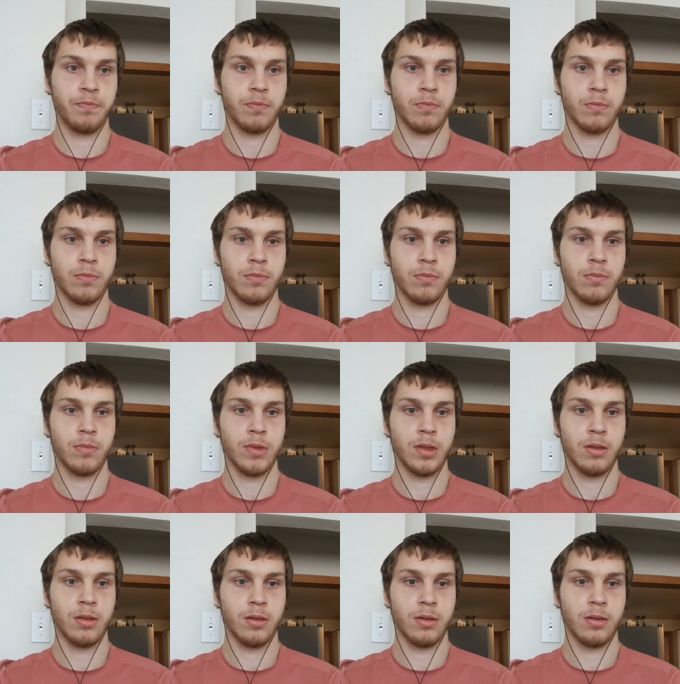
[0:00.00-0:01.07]

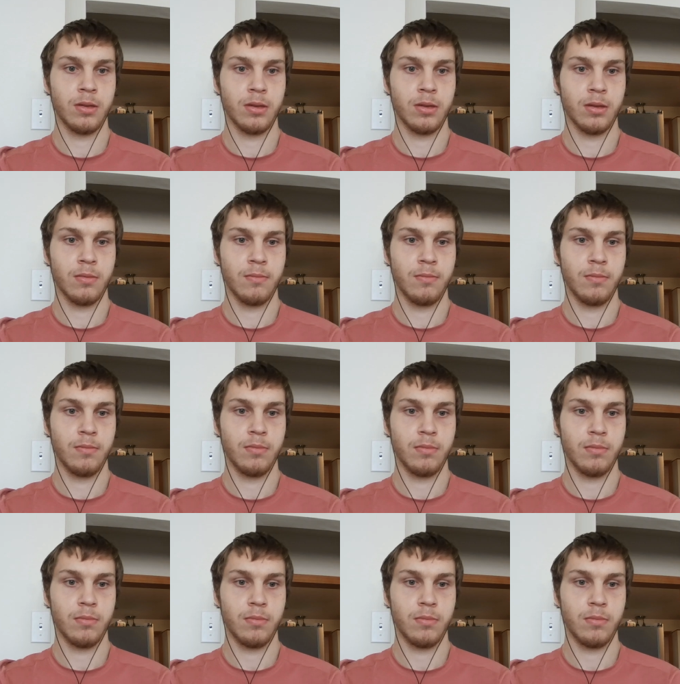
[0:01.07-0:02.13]

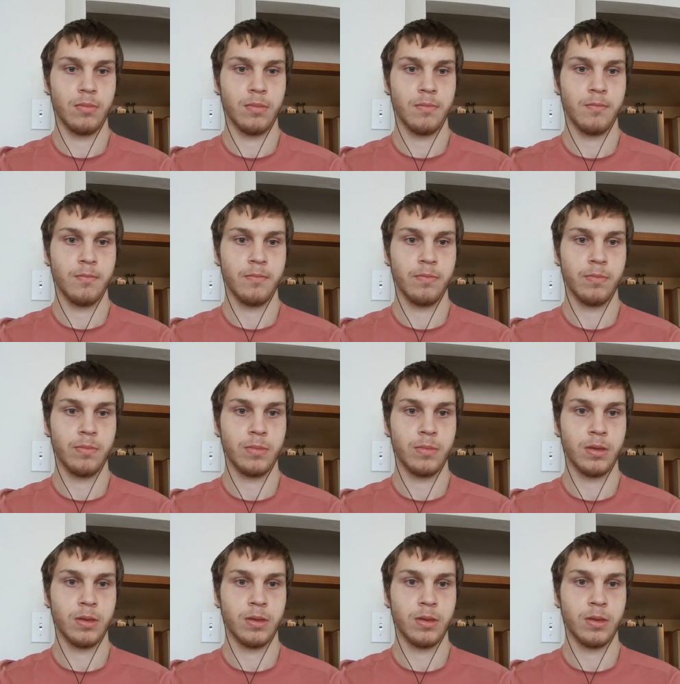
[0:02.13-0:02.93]
Nothing is said.